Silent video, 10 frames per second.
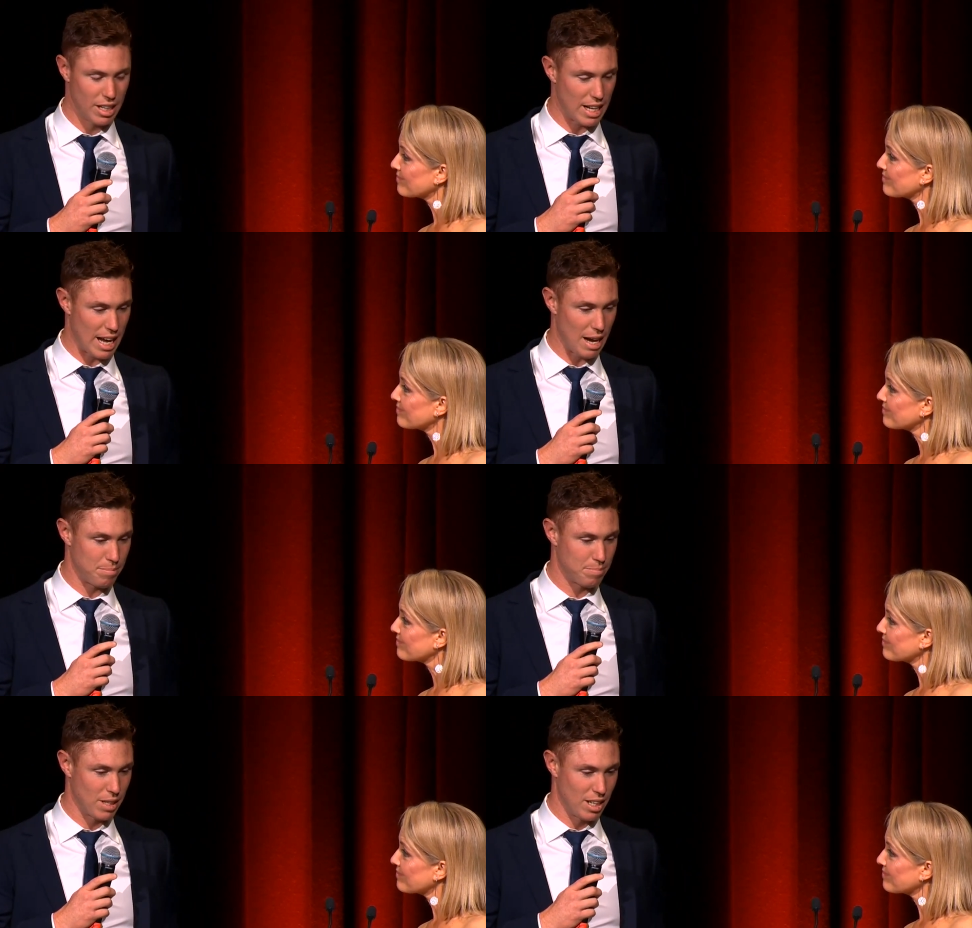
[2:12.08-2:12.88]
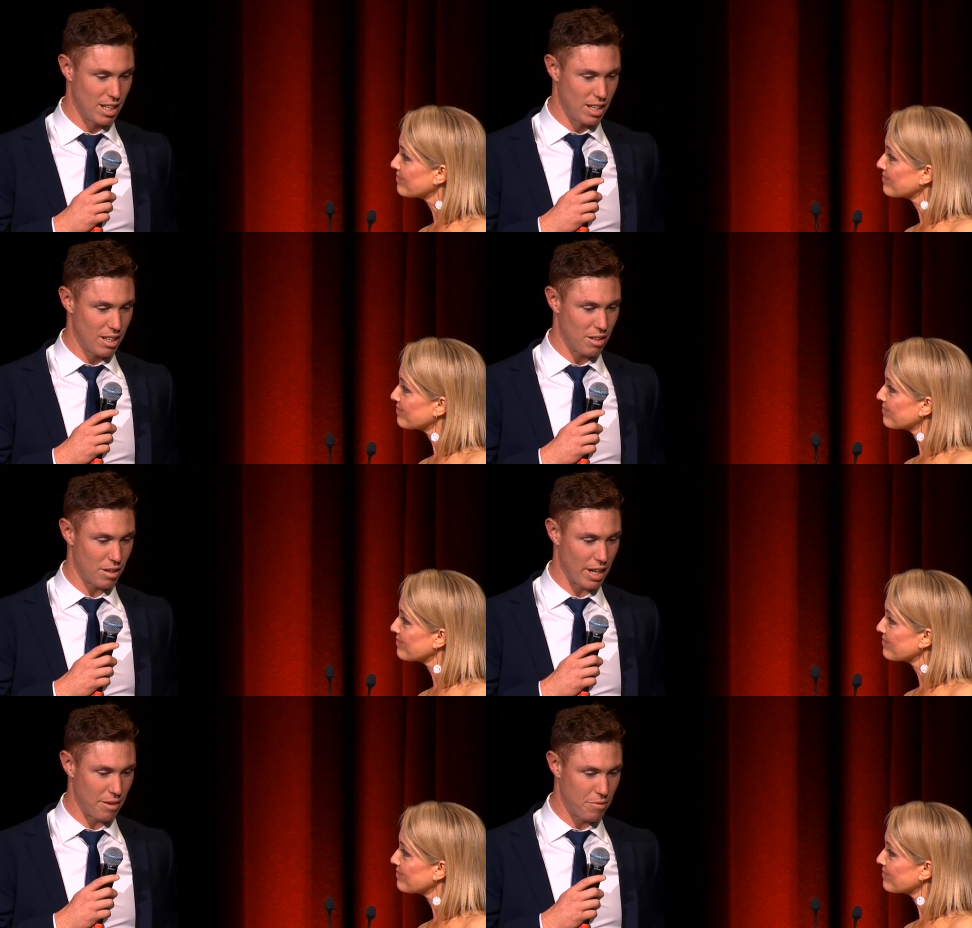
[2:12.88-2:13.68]
Speaker 1: Um,
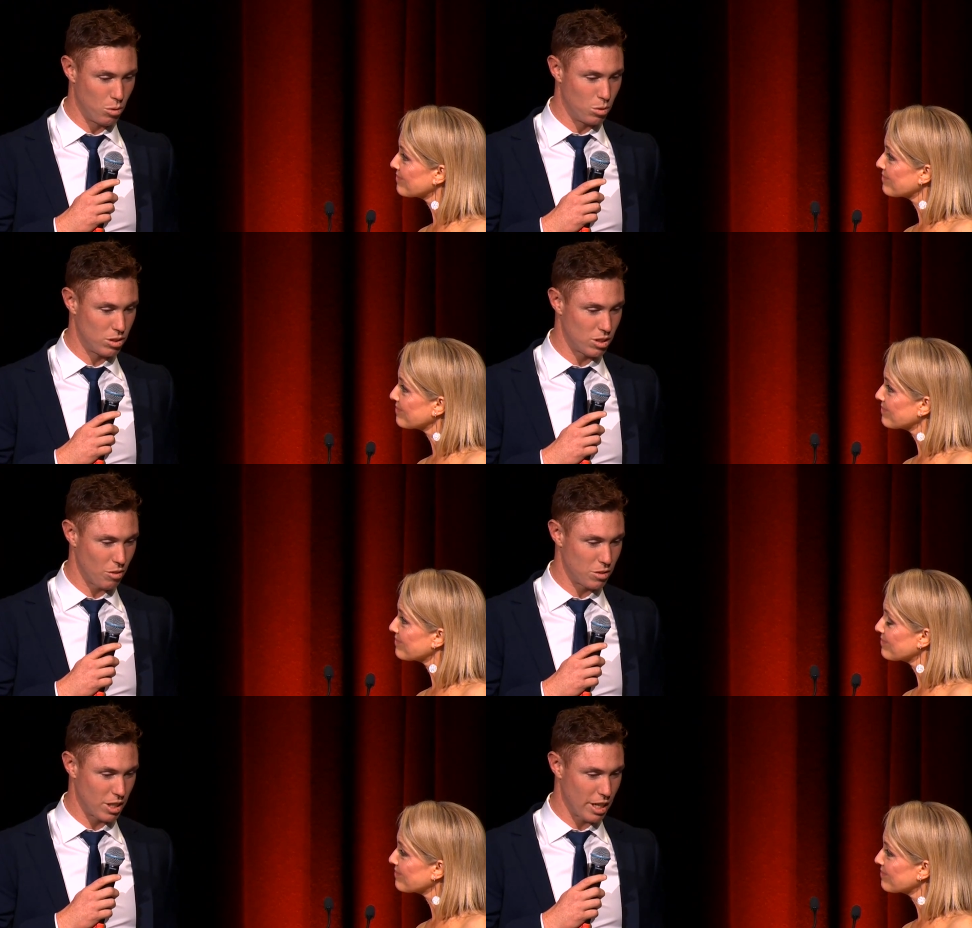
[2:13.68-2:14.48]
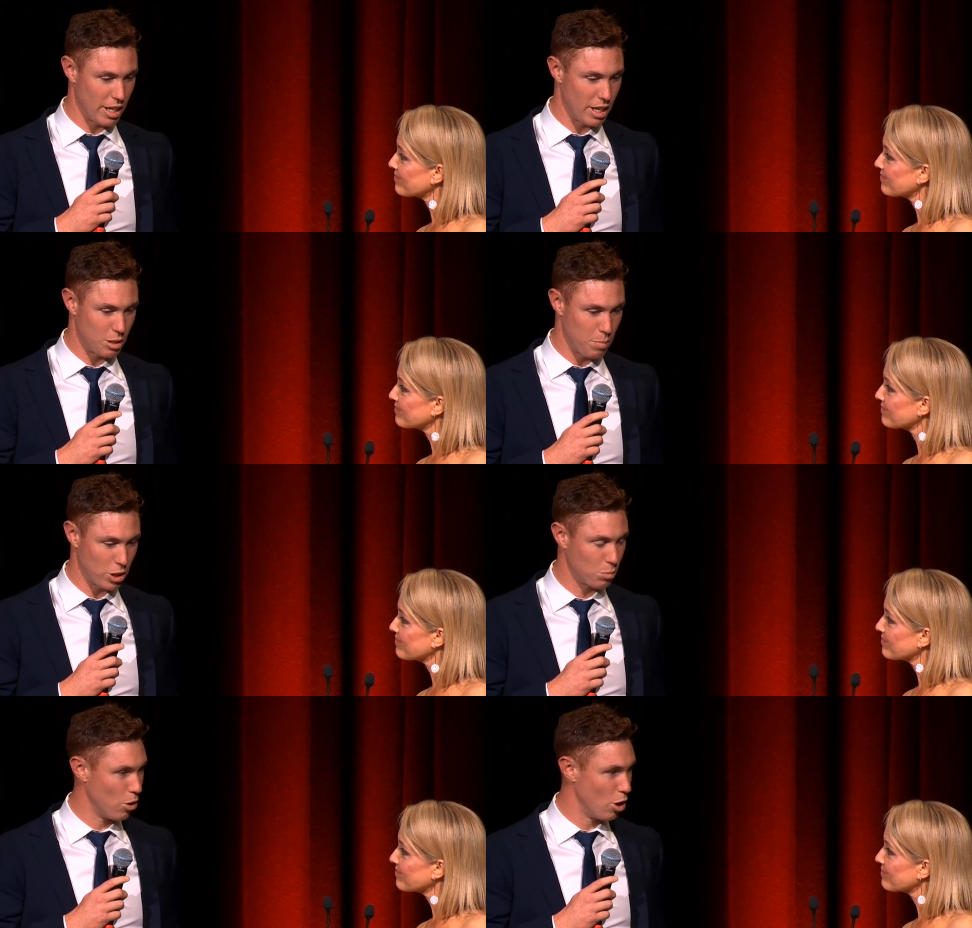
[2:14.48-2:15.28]
yeah, Phil was obviously a, a
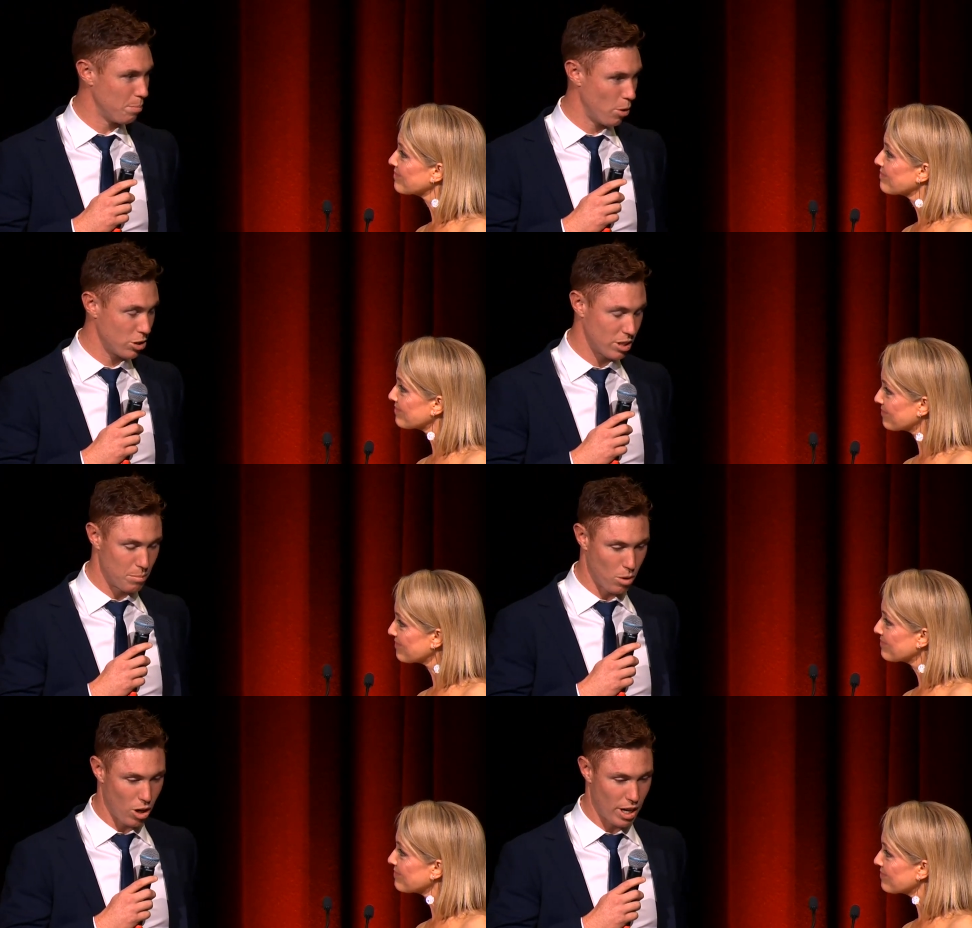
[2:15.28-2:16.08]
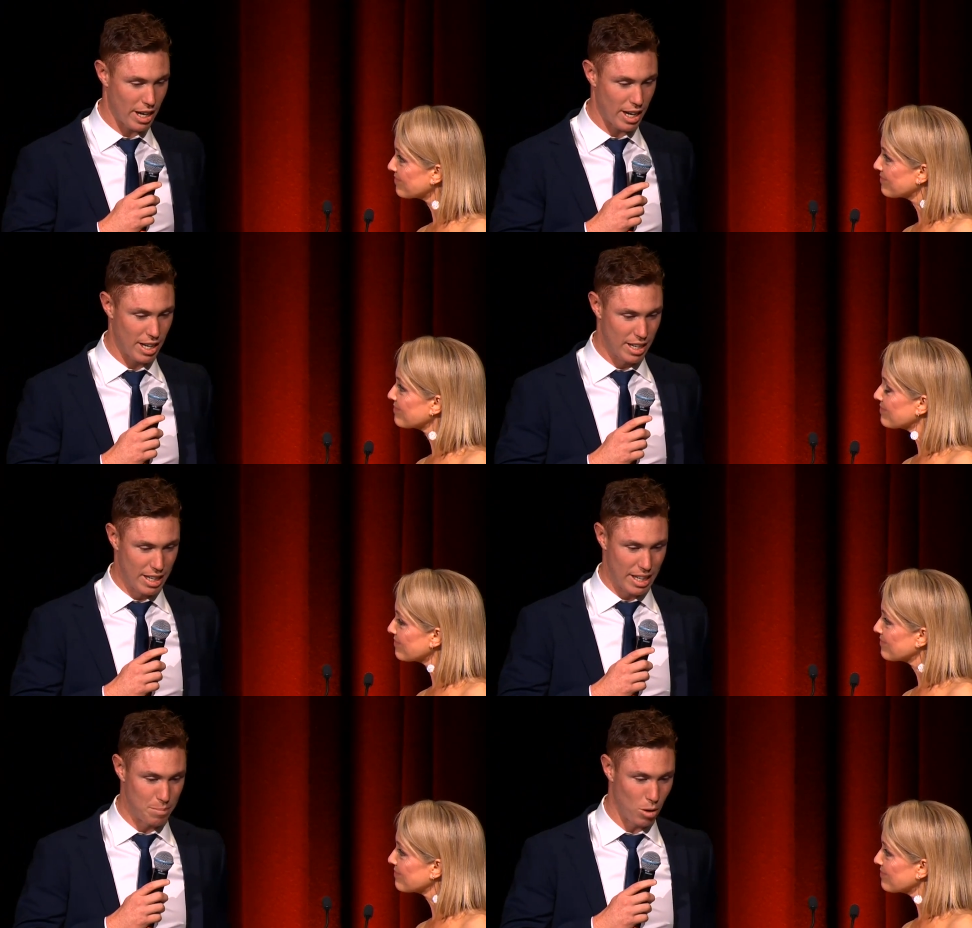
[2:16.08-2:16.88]
special per person in my uh,
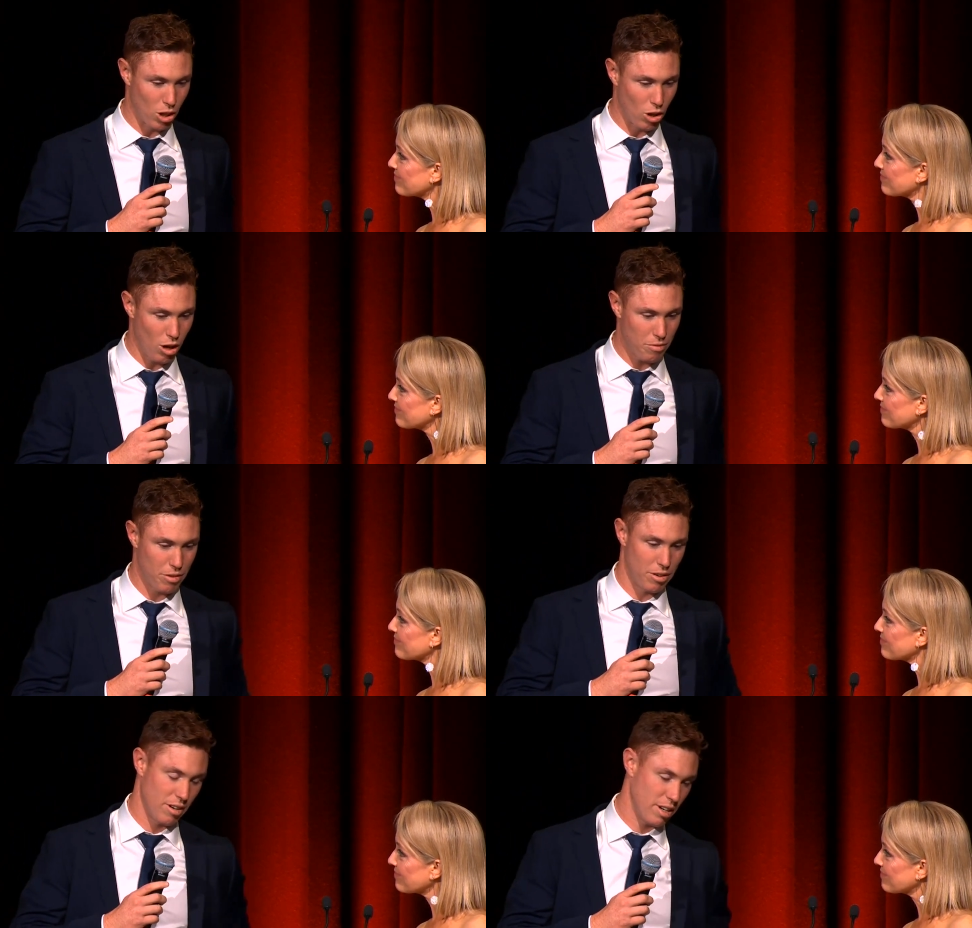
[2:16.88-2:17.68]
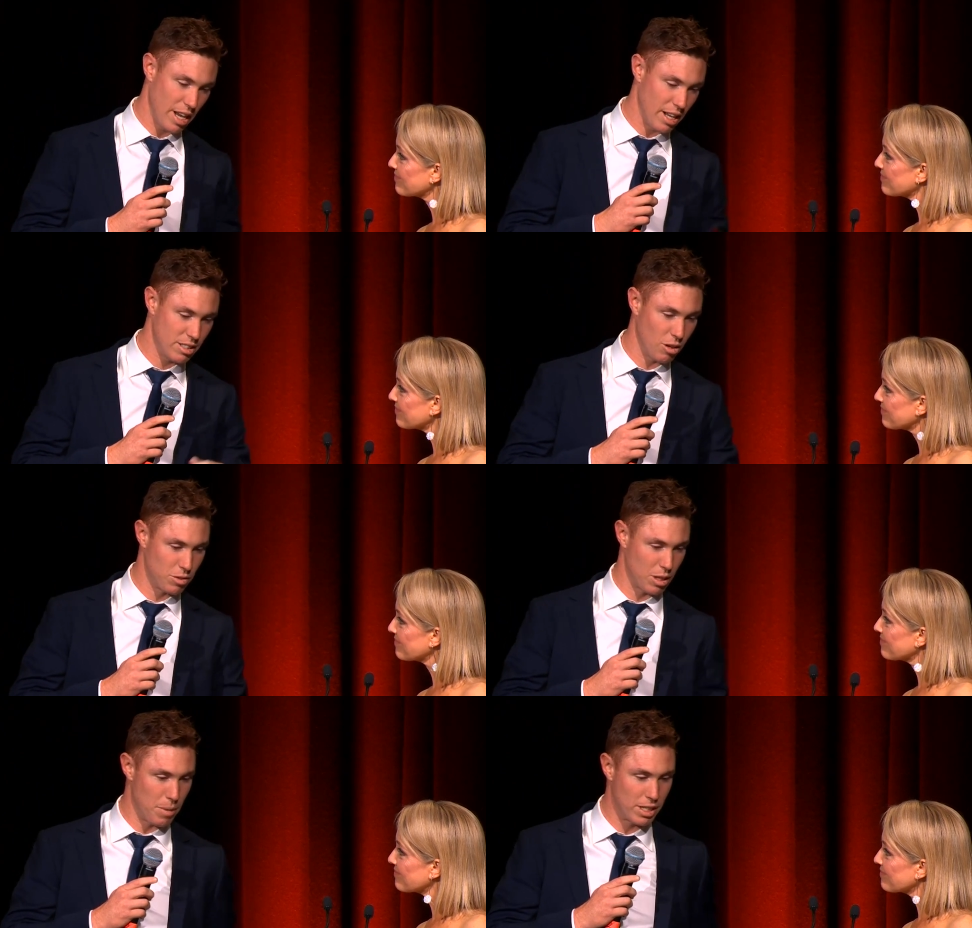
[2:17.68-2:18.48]
in my life, and yeah, it
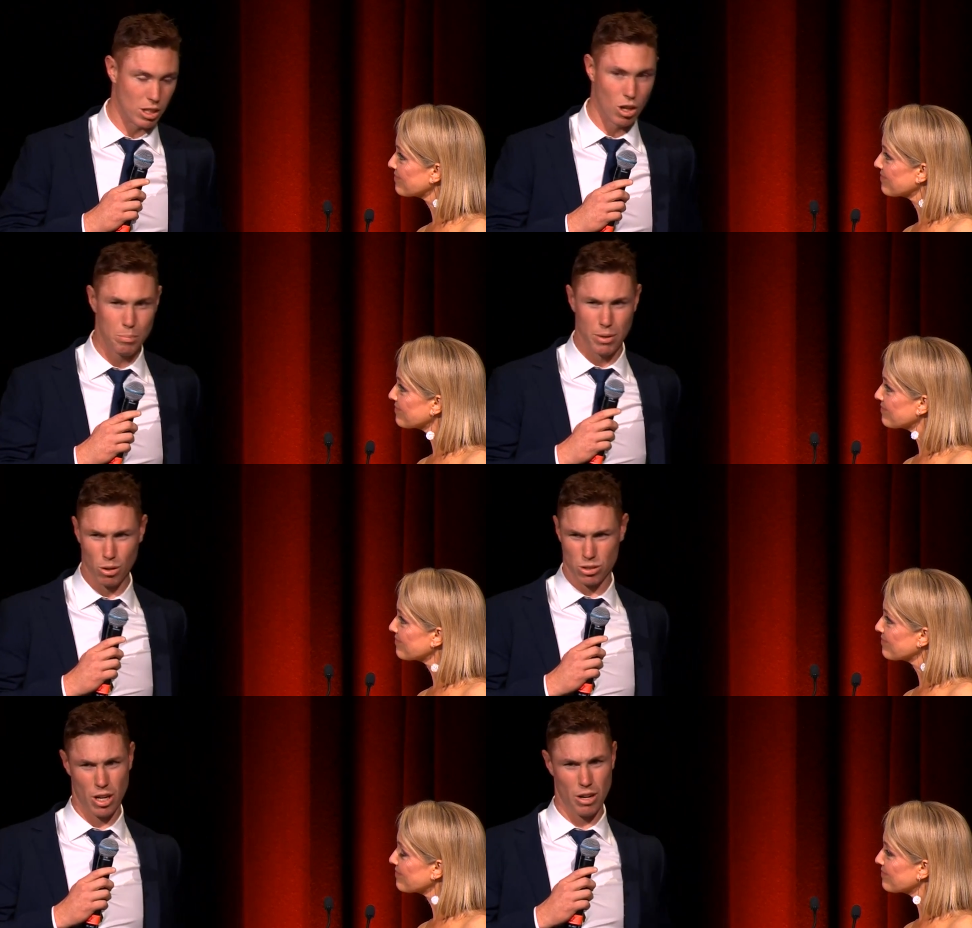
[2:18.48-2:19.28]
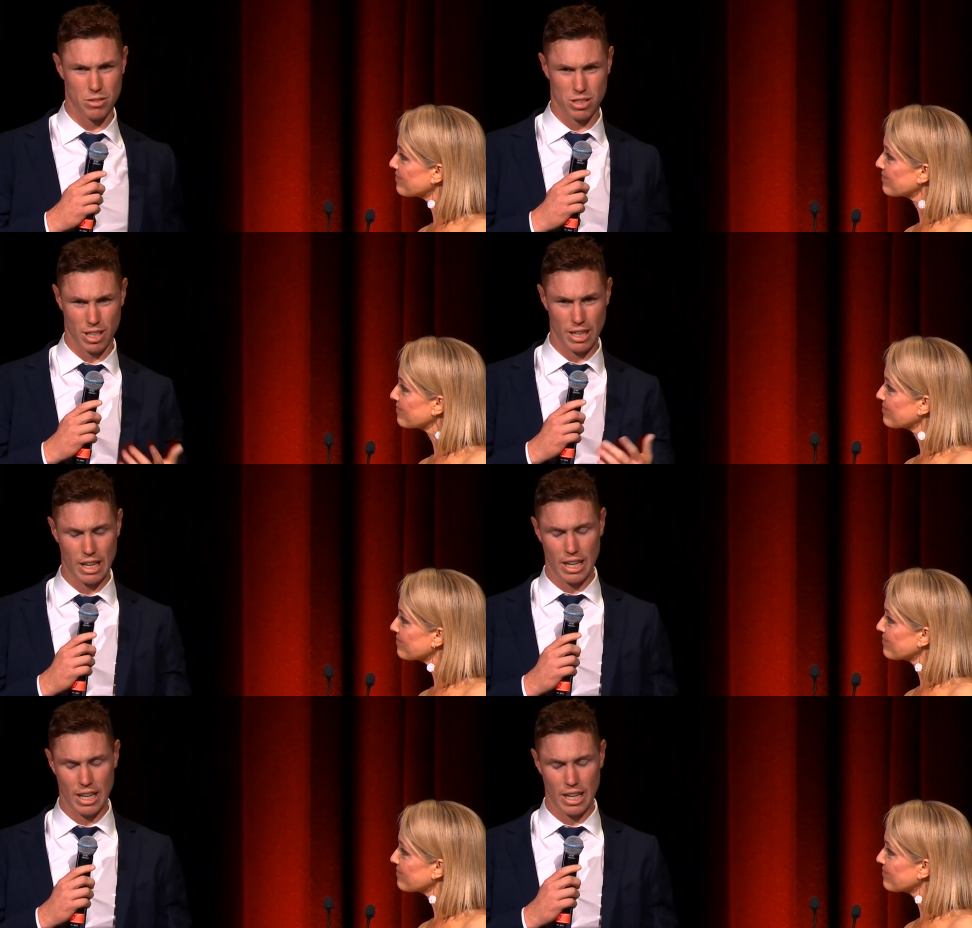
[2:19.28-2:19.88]
obviously means a lot. But also, obviously,